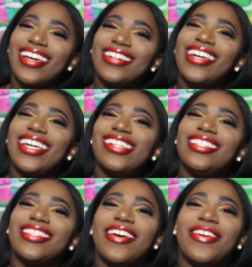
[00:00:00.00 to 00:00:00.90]
okay
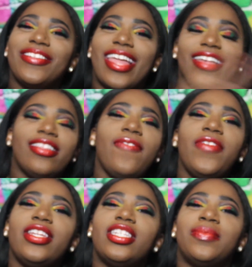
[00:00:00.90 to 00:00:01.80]
so that's the
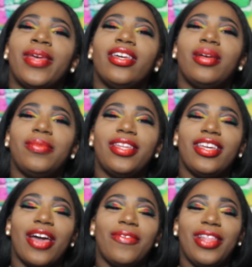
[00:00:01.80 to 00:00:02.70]
finished makeup
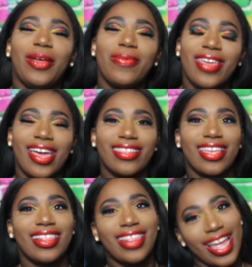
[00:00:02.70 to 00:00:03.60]
look i really hope you guys
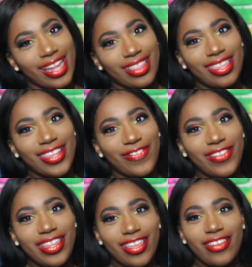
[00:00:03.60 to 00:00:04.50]
like this
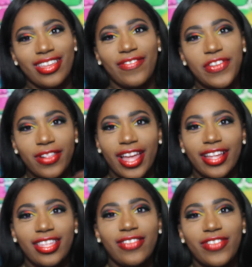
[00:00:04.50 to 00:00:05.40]
video if you
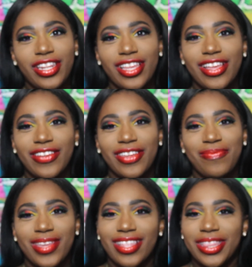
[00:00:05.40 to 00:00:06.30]
like this video give
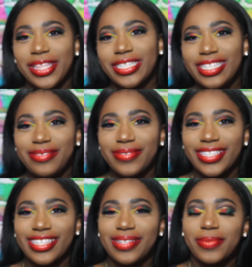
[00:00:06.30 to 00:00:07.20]
me a
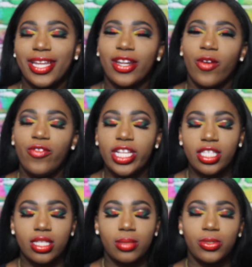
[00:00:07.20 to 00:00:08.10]
thumbs up and don't forget to
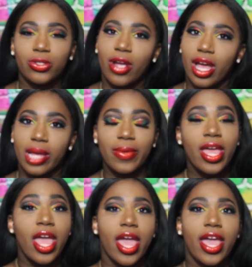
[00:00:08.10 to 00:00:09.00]
subscribe
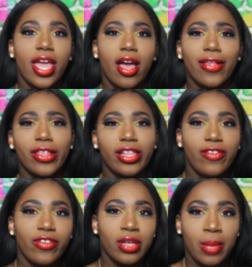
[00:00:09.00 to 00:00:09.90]
and also
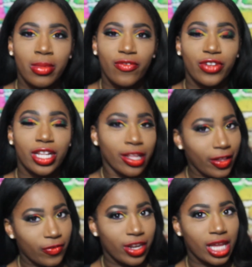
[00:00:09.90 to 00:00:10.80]
leave a comment for the
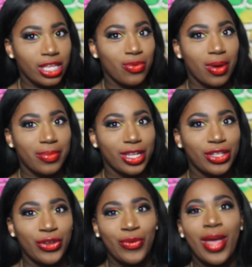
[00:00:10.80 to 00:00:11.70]
next video you want me to
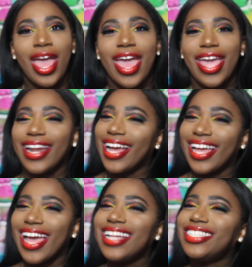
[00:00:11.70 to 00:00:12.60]
do and i
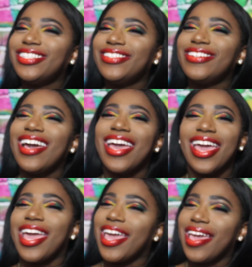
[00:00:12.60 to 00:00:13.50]
got you
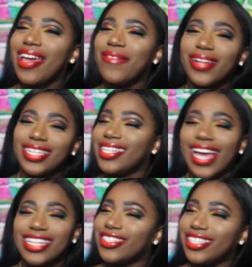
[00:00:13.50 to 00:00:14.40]
and while you
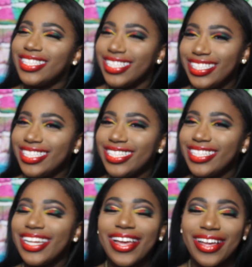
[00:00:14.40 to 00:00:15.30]
got your
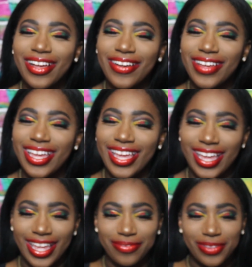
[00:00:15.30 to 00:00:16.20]
attention go
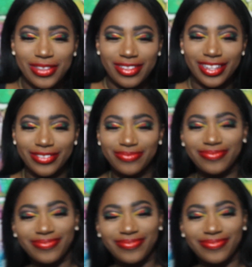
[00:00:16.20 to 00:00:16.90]
ahead you know